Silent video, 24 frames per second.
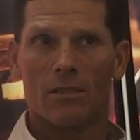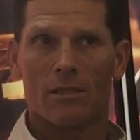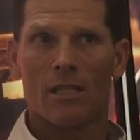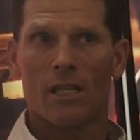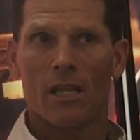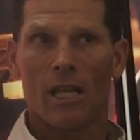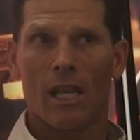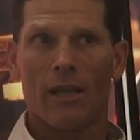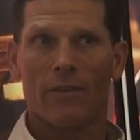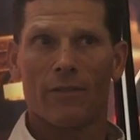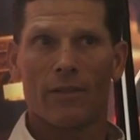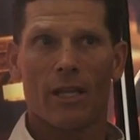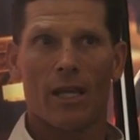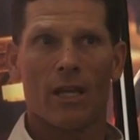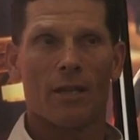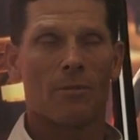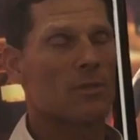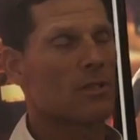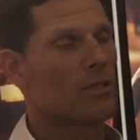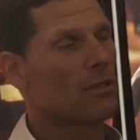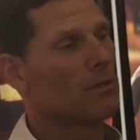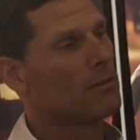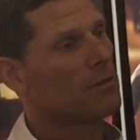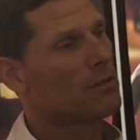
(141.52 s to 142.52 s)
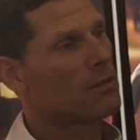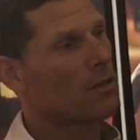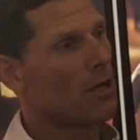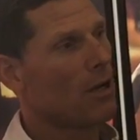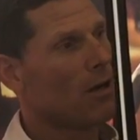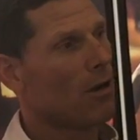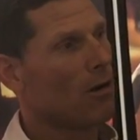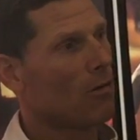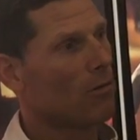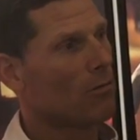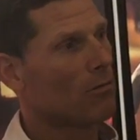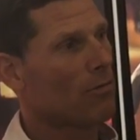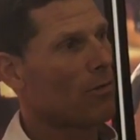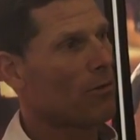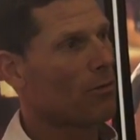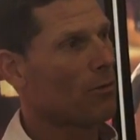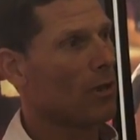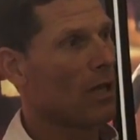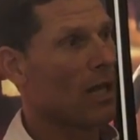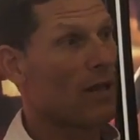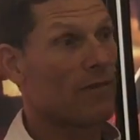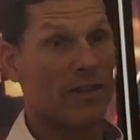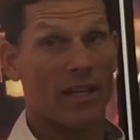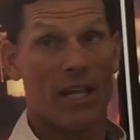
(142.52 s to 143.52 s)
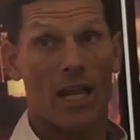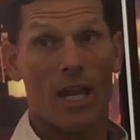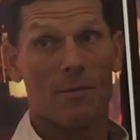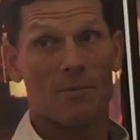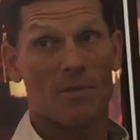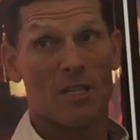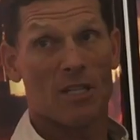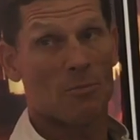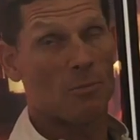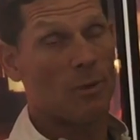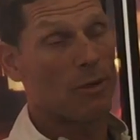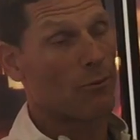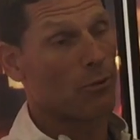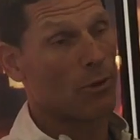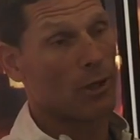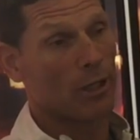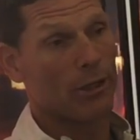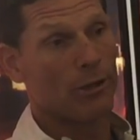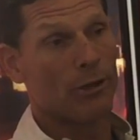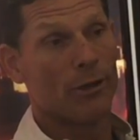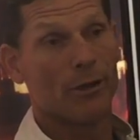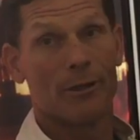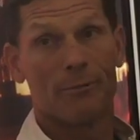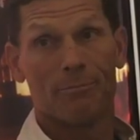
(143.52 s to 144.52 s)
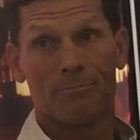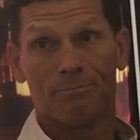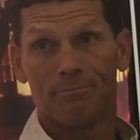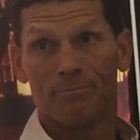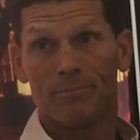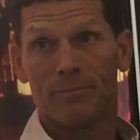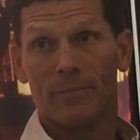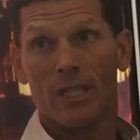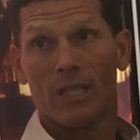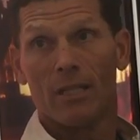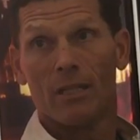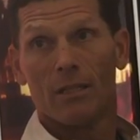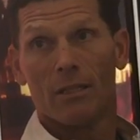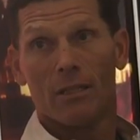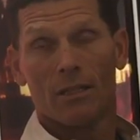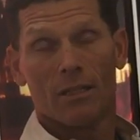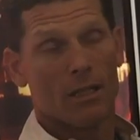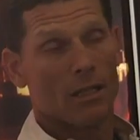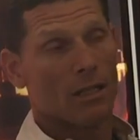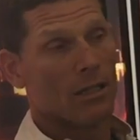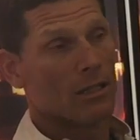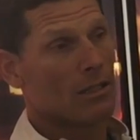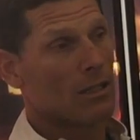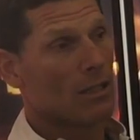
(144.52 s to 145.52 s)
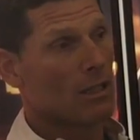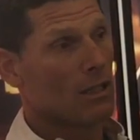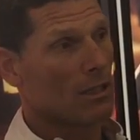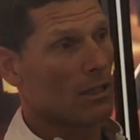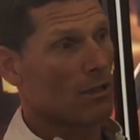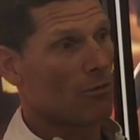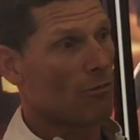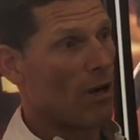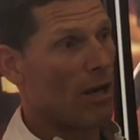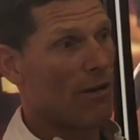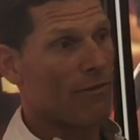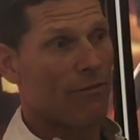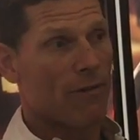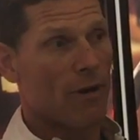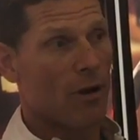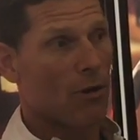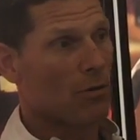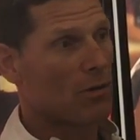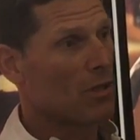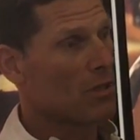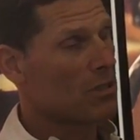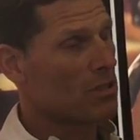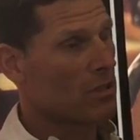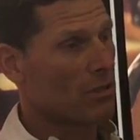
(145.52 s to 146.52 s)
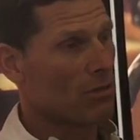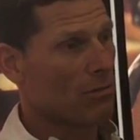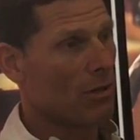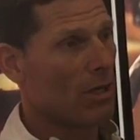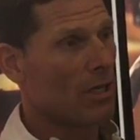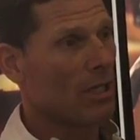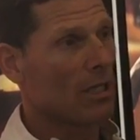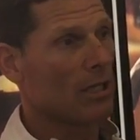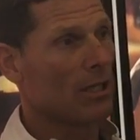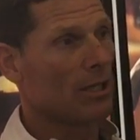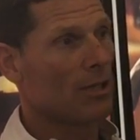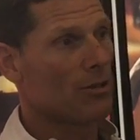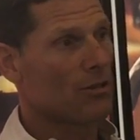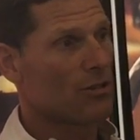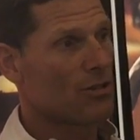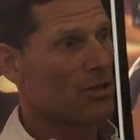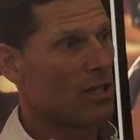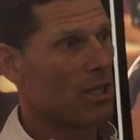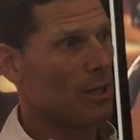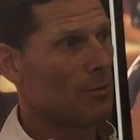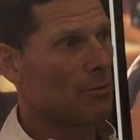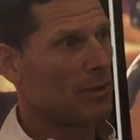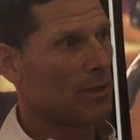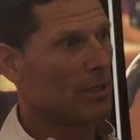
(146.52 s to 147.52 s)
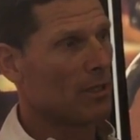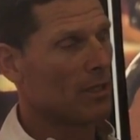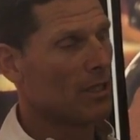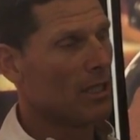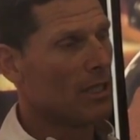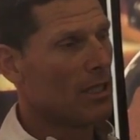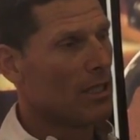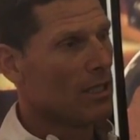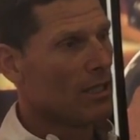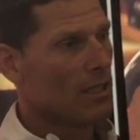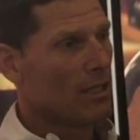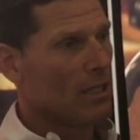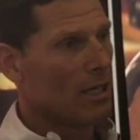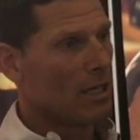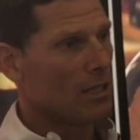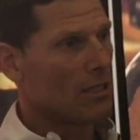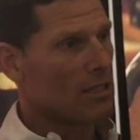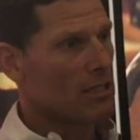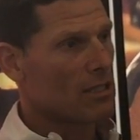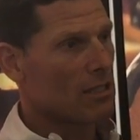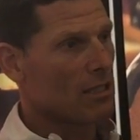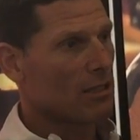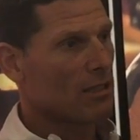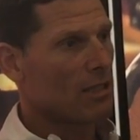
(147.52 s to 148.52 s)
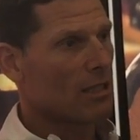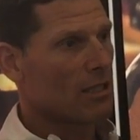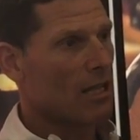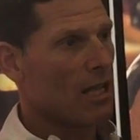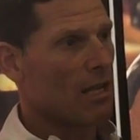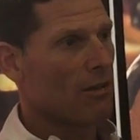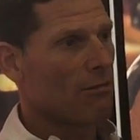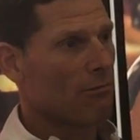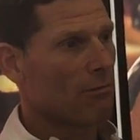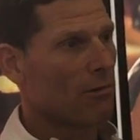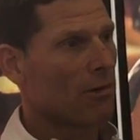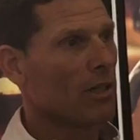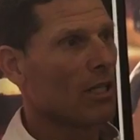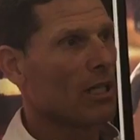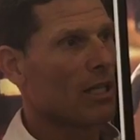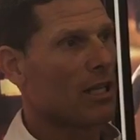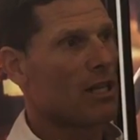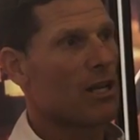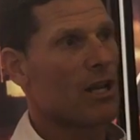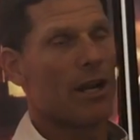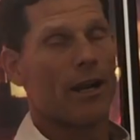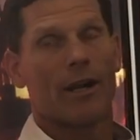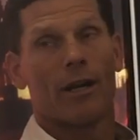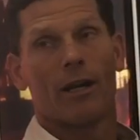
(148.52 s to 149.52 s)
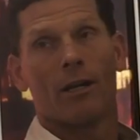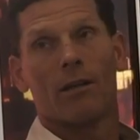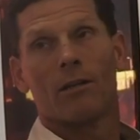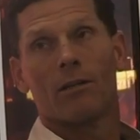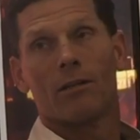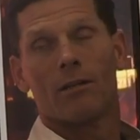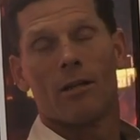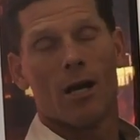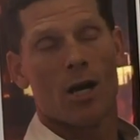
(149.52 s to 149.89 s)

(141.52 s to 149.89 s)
Is it 11 games? So through 11 games, it's been really good. And great focus and great leadership. And I just think that they really care